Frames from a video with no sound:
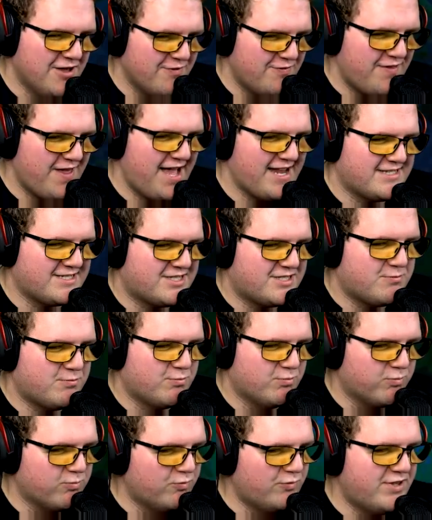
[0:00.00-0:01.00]
"That's
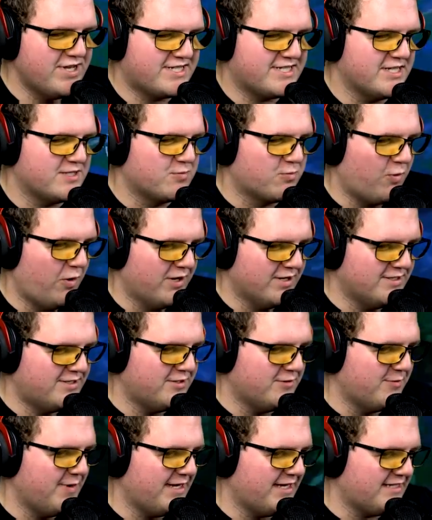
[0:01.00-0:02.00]
this is one too
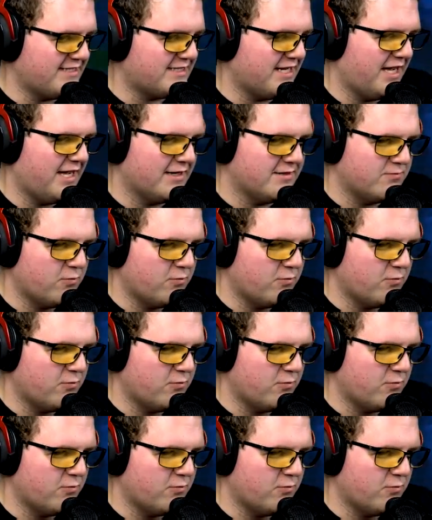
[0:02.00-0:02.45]
many times."